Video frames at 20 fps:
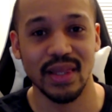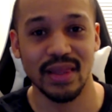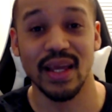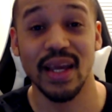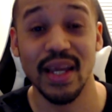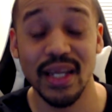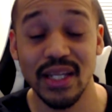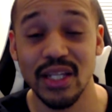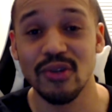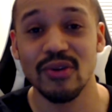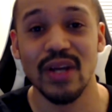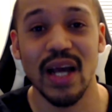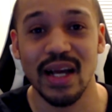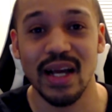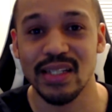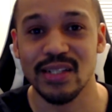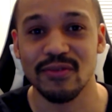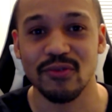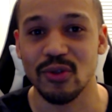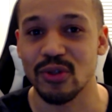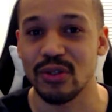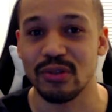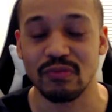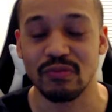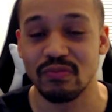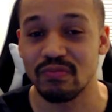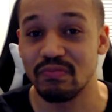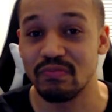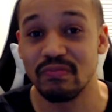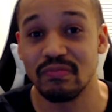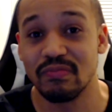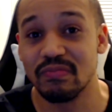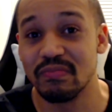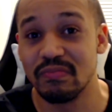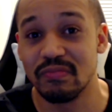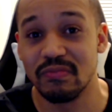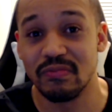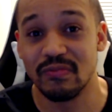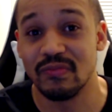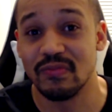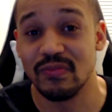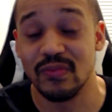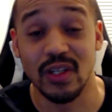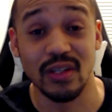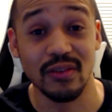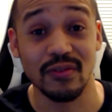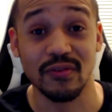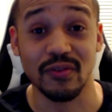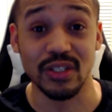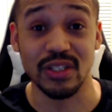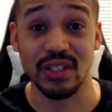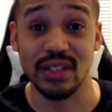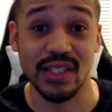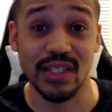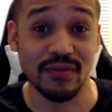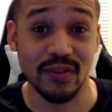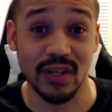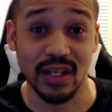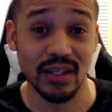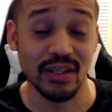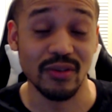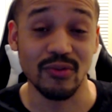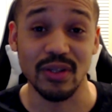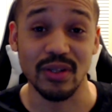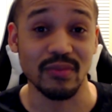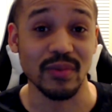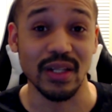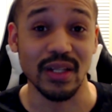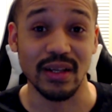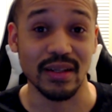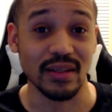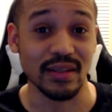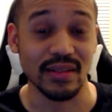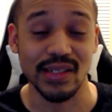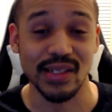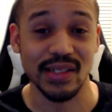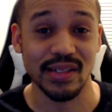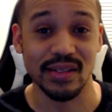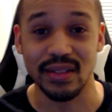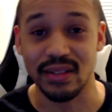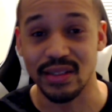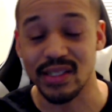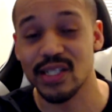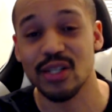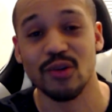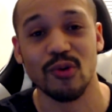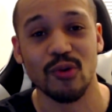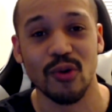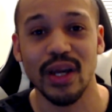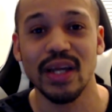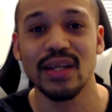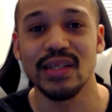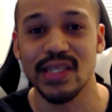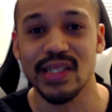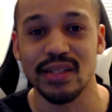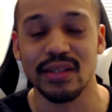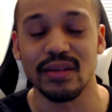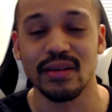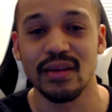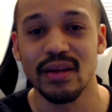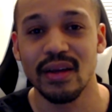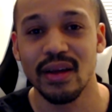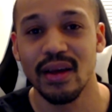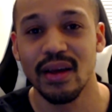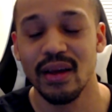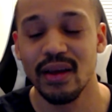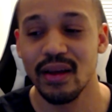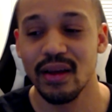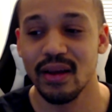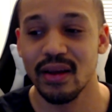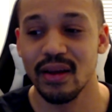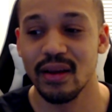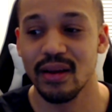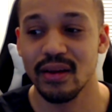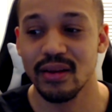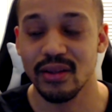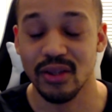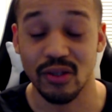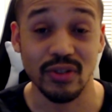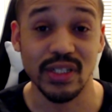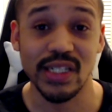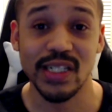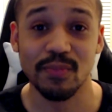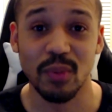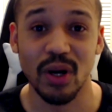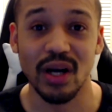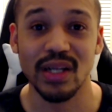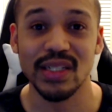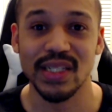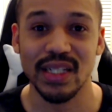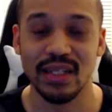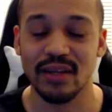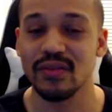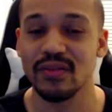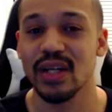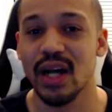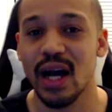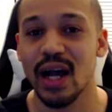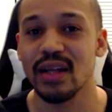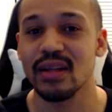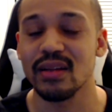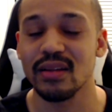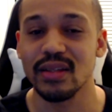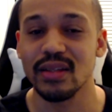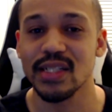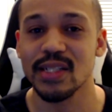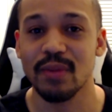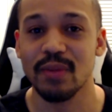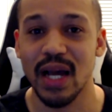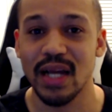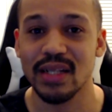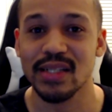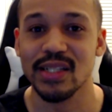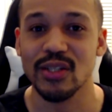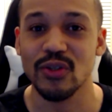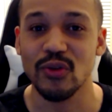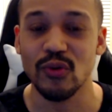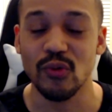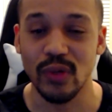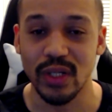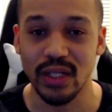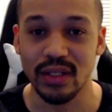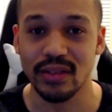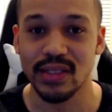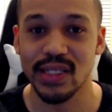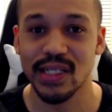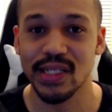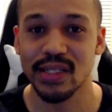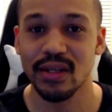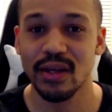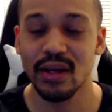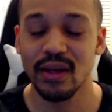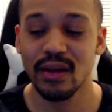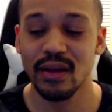thank you guys for for just fucking with me like it's it's crazy the response that I've gotten in these past 2 weeks